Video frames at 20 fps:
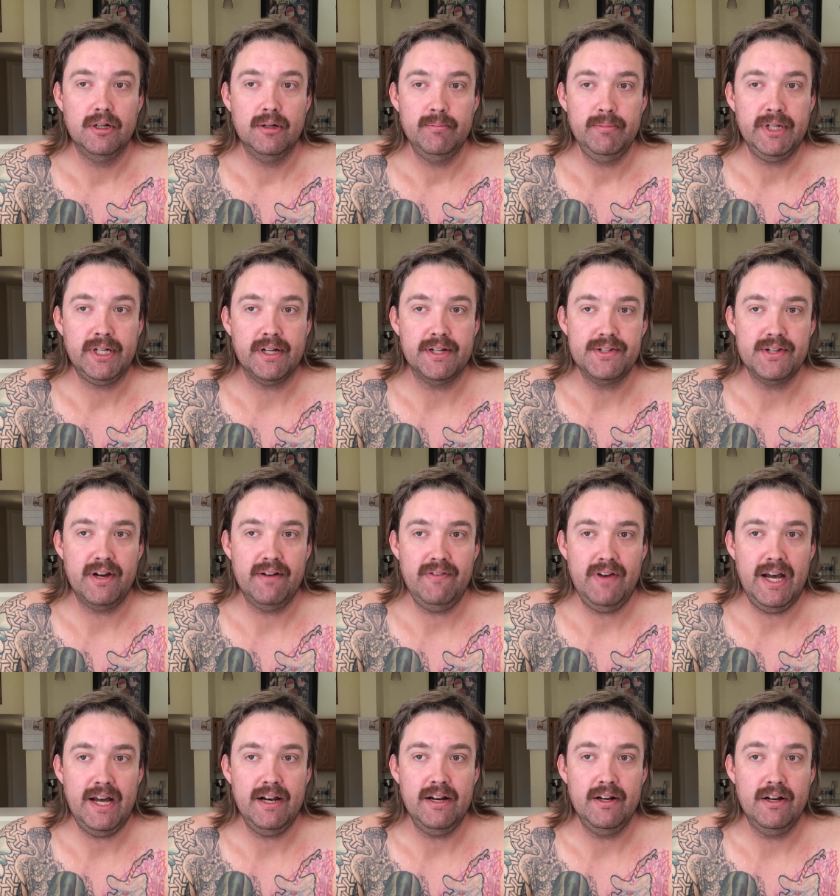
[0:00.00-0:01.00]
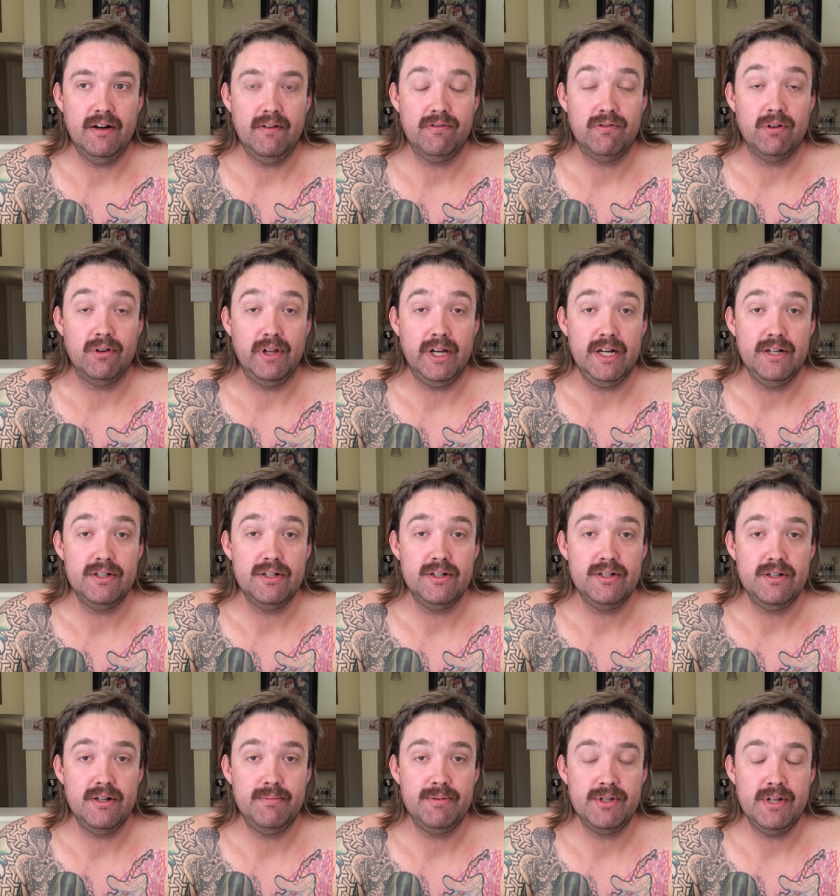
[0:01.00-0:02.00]
because I've had enough
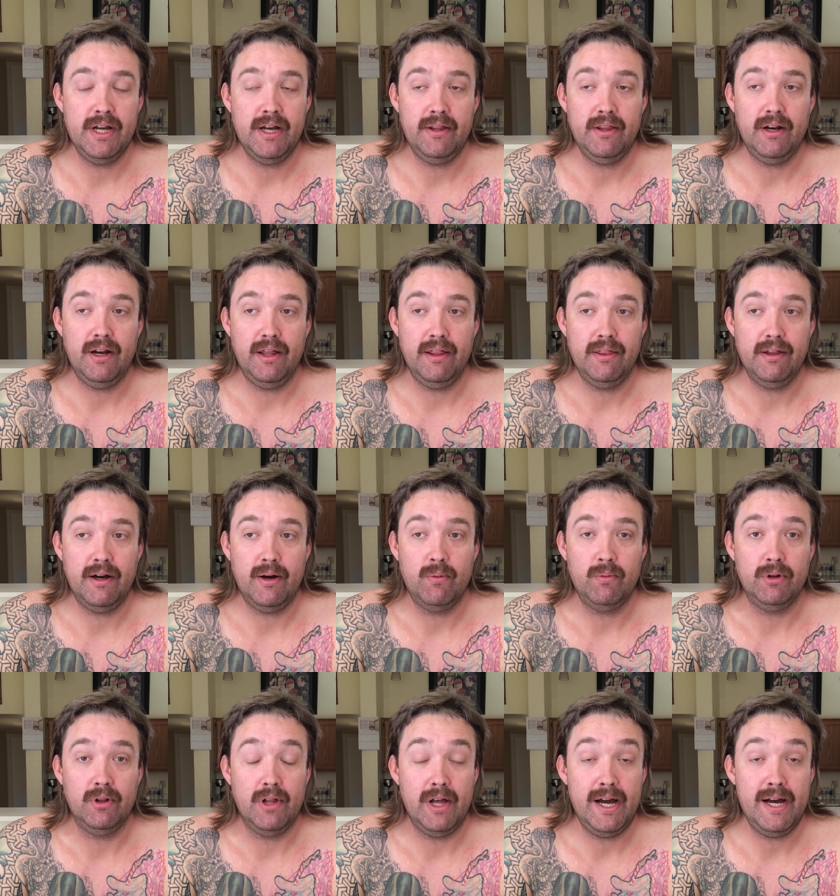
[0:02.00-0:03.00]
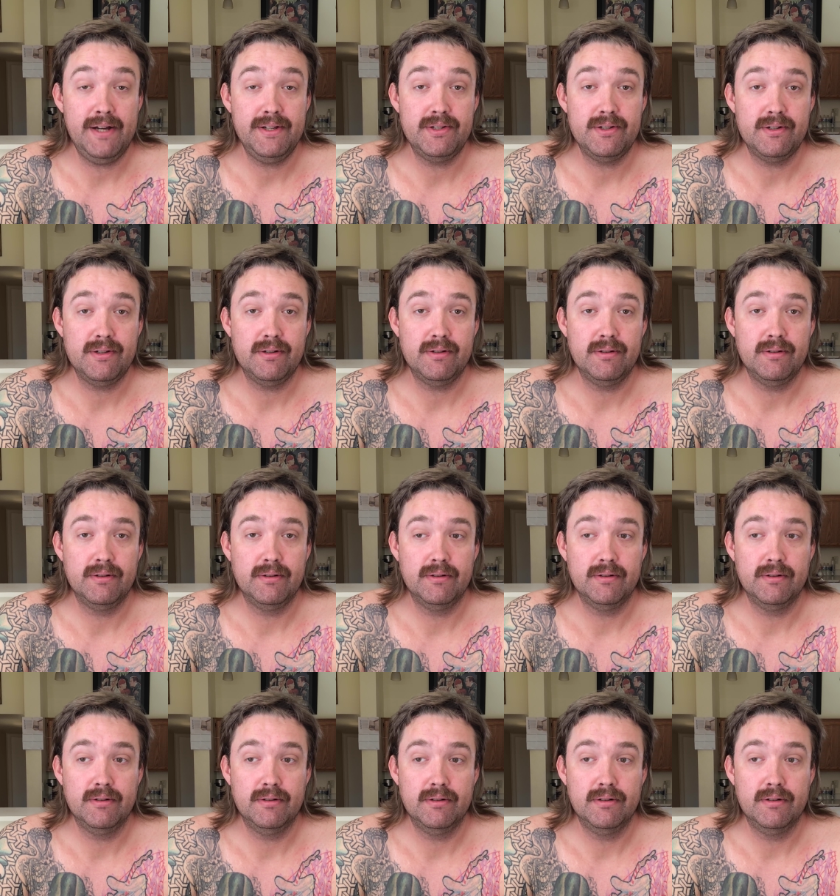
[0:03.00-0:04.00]
relationships now that I thought would last.
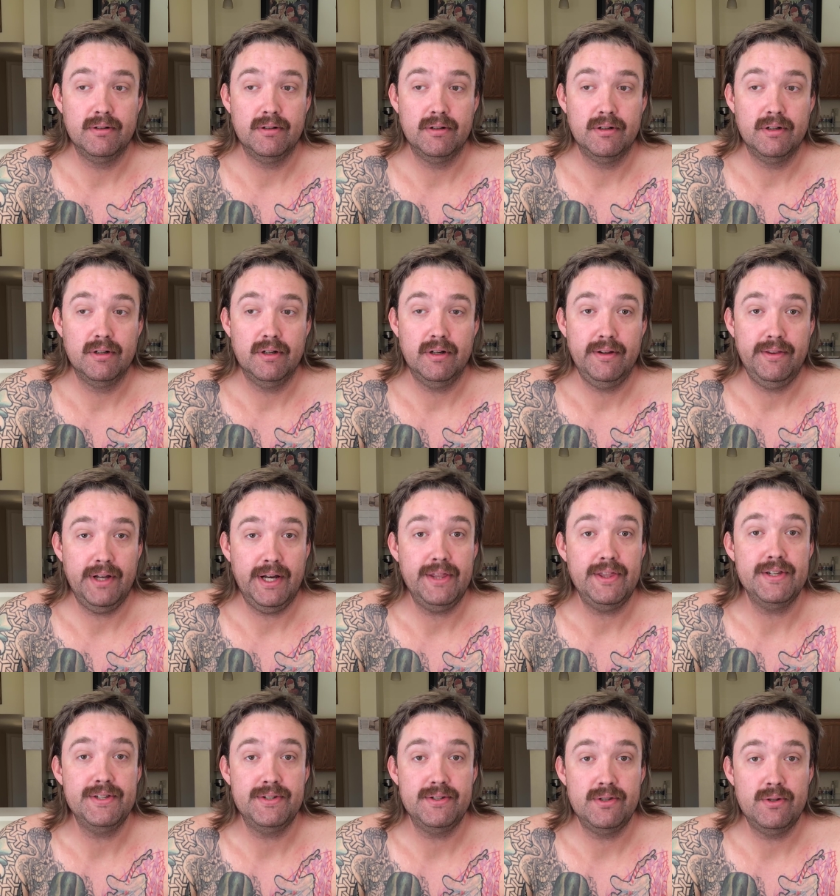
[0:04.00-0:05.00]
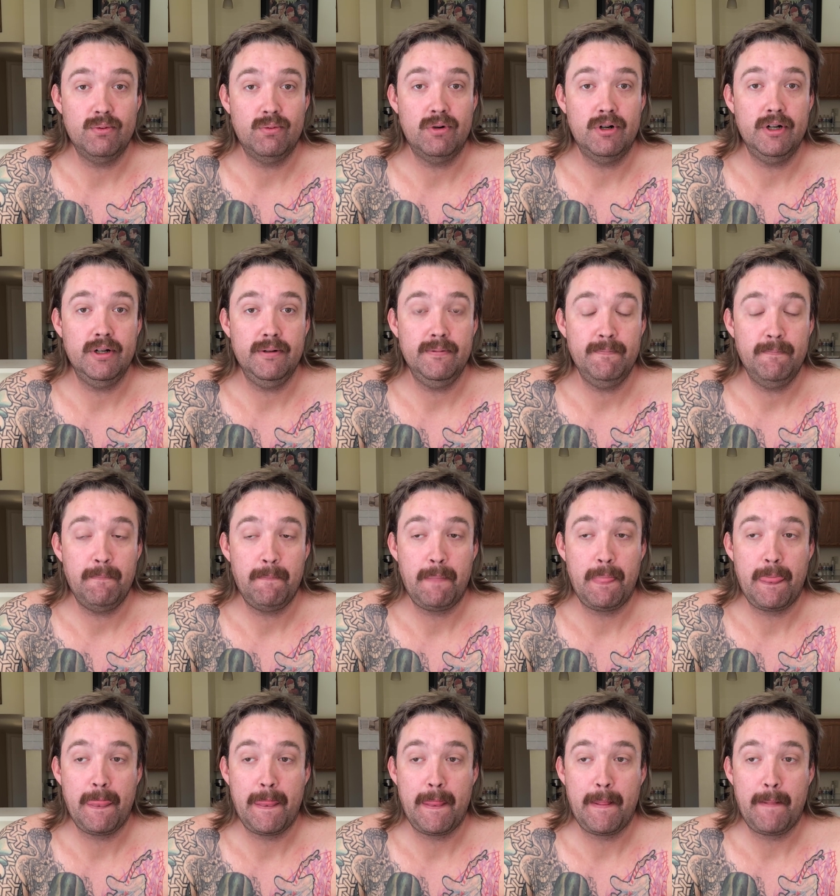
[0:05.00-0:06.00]
Thought this is the one.
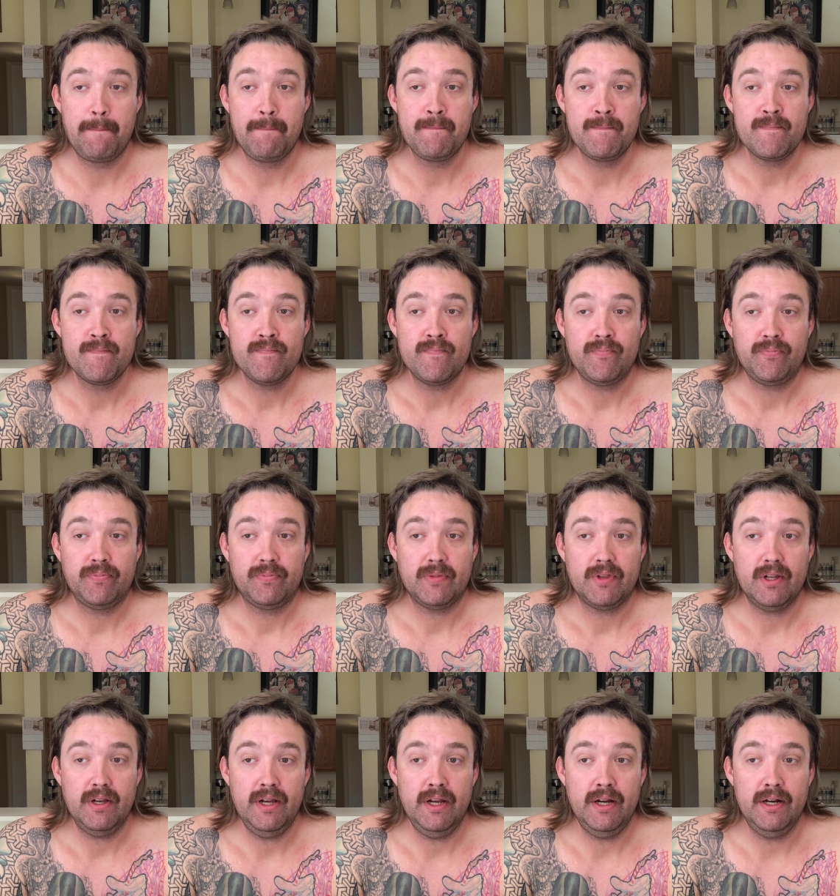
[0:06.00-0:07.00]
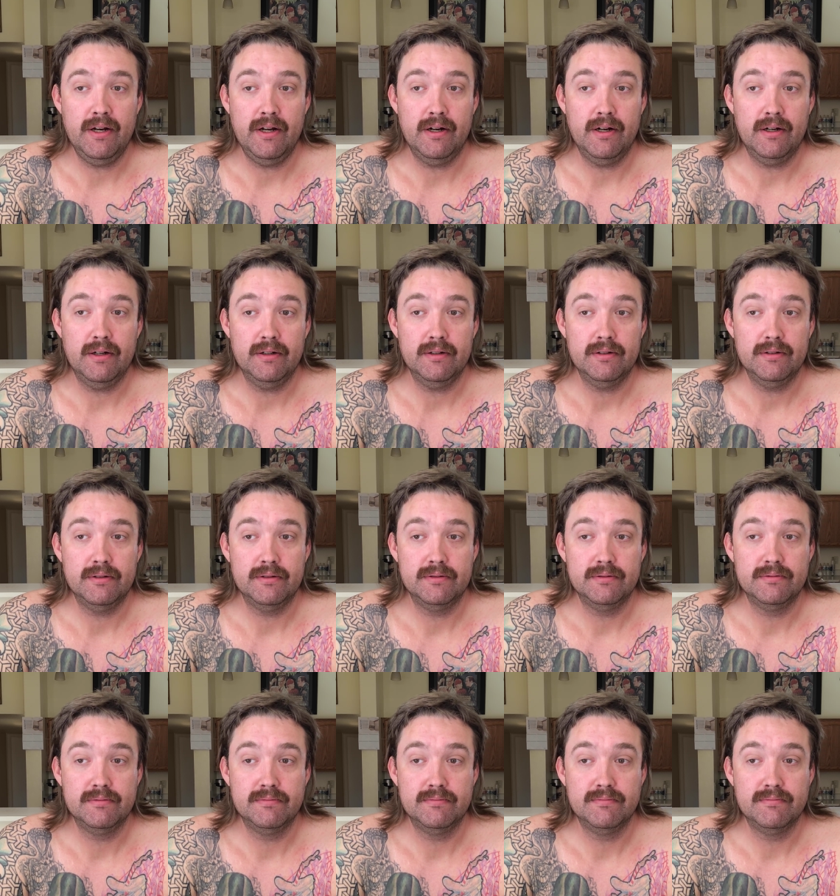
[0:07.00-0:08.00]
And I'm
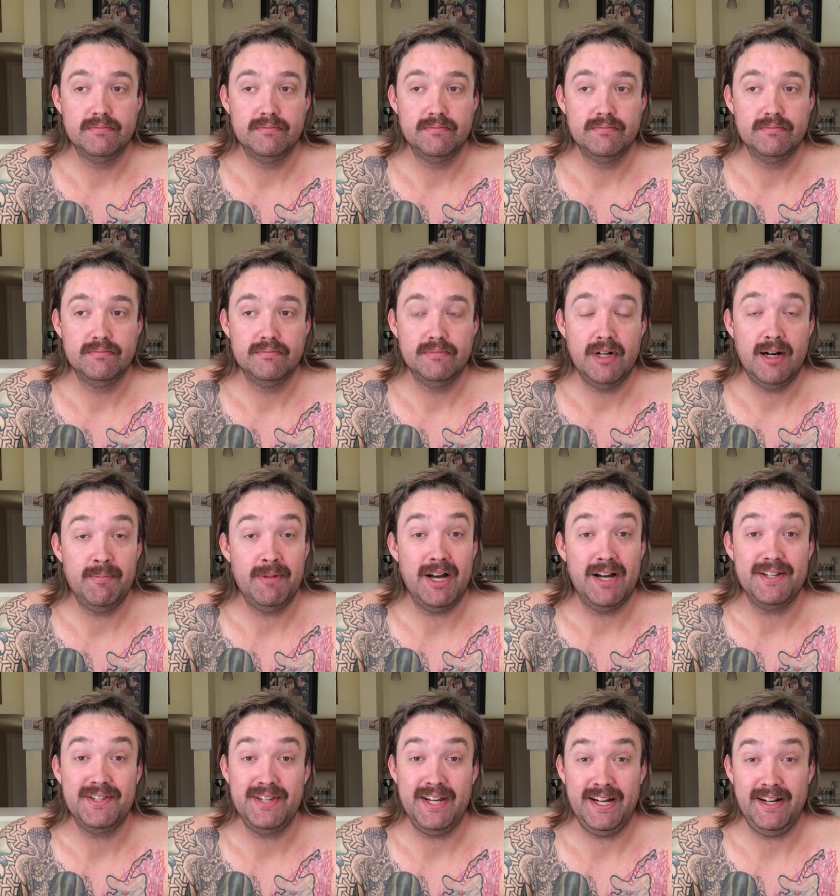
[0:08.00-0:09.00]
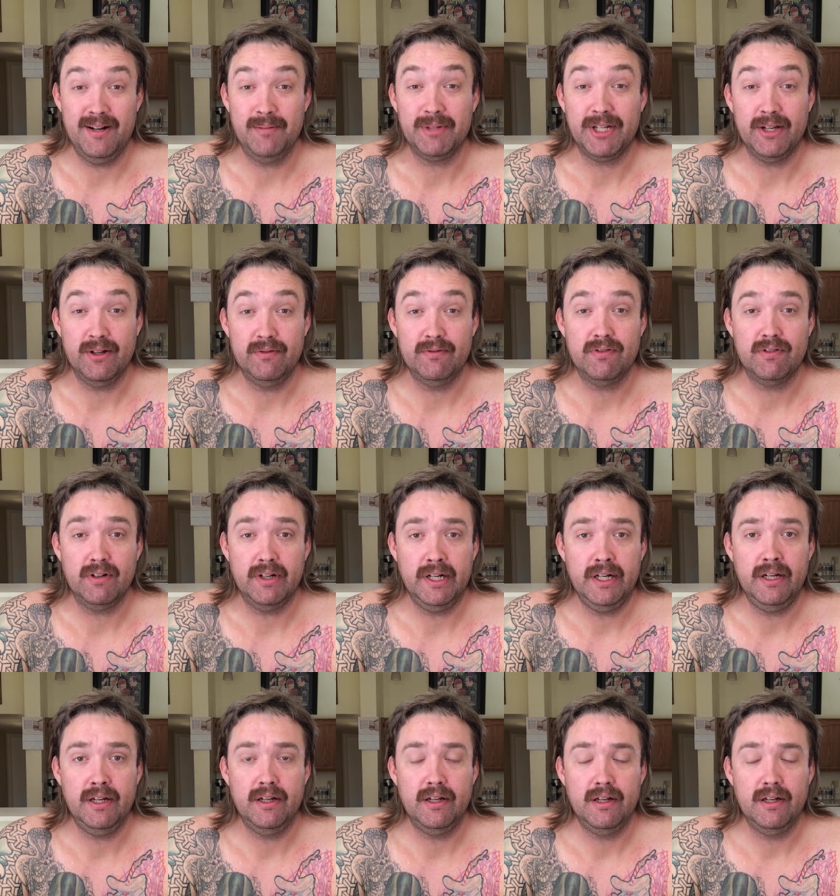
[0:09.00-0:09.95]
not saying I'm guilt-free.